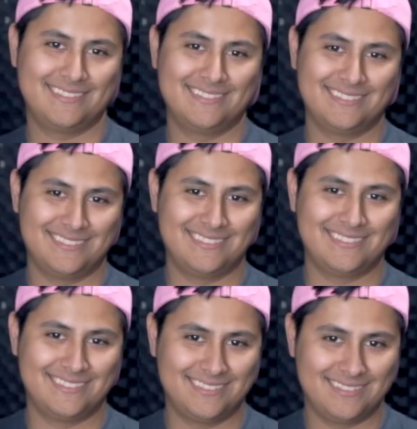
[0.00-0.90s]

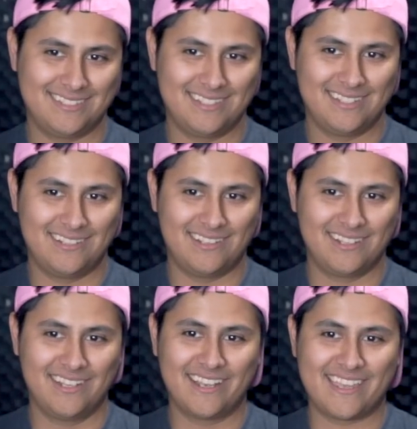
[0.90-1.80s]

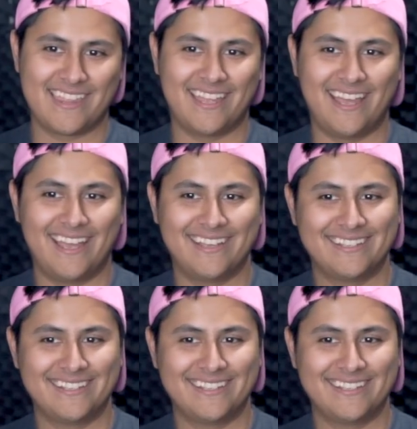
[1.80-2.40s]
(silent)